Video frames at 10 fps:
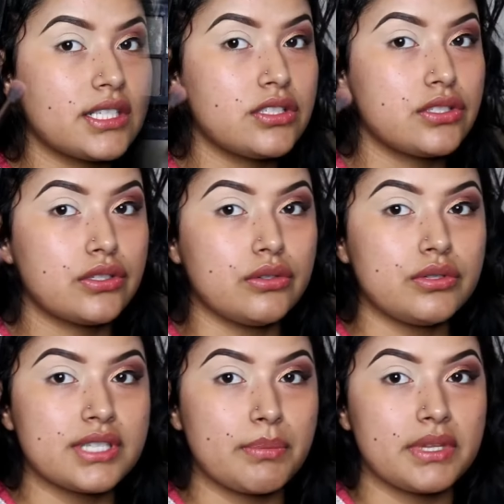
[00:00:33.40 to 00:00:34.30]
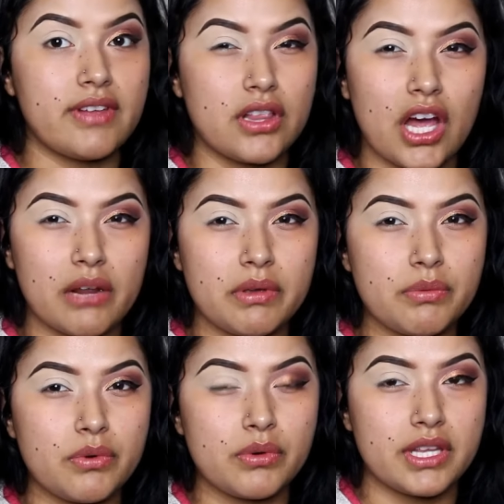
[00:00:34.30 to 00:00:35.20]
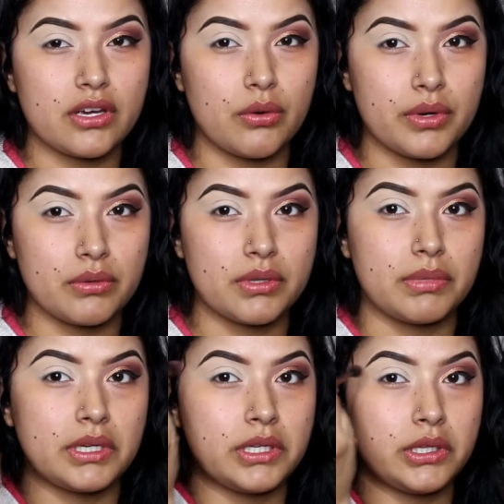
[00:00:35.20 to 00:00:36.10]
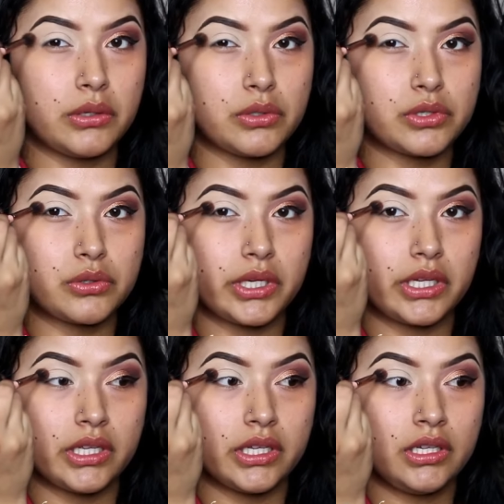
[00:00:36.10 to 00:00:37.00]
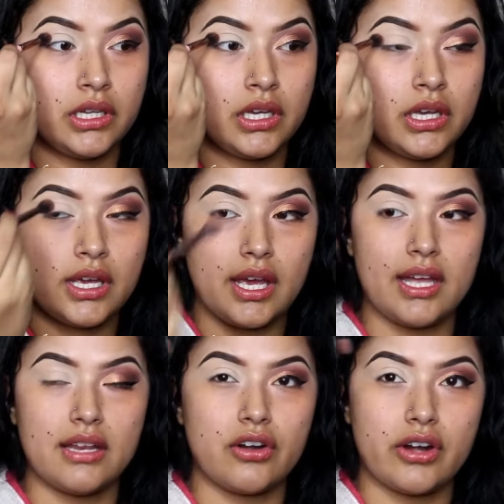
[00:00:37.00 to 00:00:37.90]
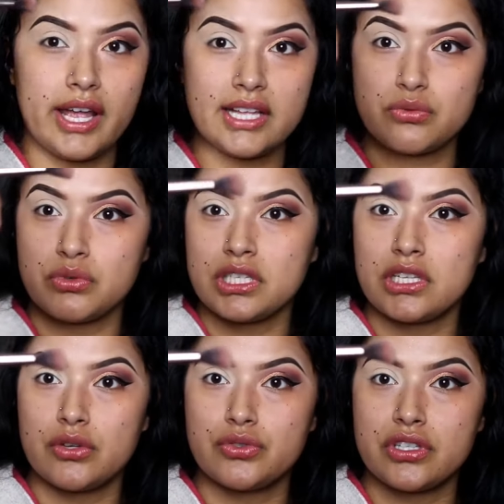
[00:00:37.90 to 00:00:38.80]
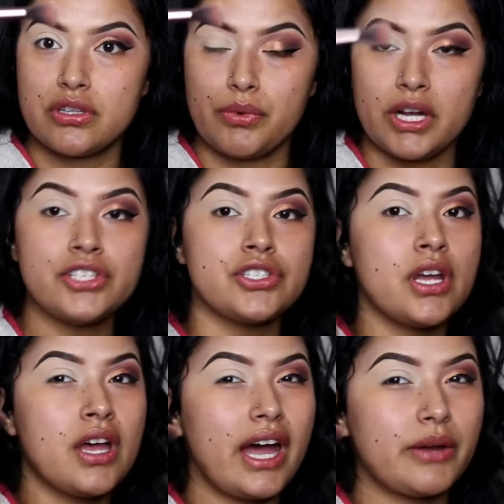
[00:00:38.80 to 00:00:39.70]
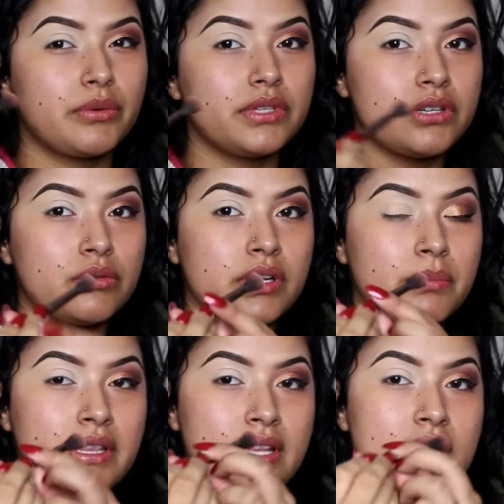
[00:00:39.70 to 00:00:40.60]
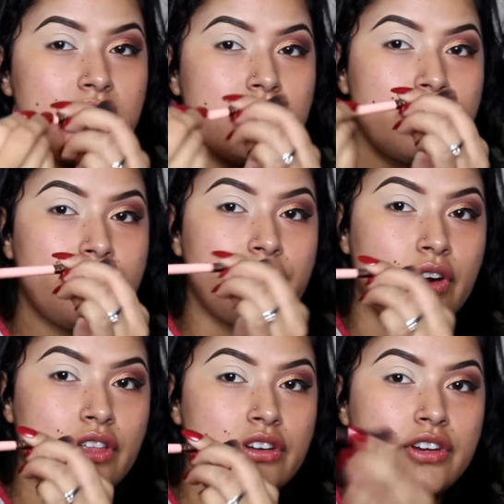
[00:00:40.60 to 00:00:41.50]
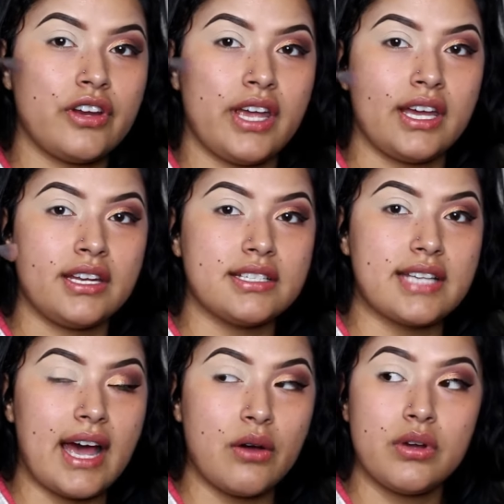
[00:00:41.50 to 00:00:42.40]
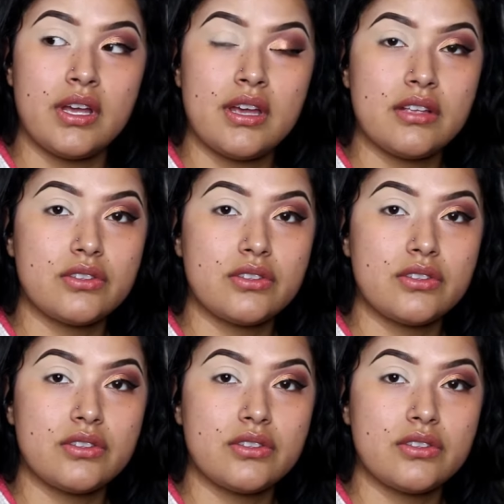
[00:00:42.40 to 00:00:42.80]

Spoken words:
like to do is I believe a lot of people, when they go in with a blending, they go straight in and their hand's really close to the brush. I really don't recommend that. The farther your hand is out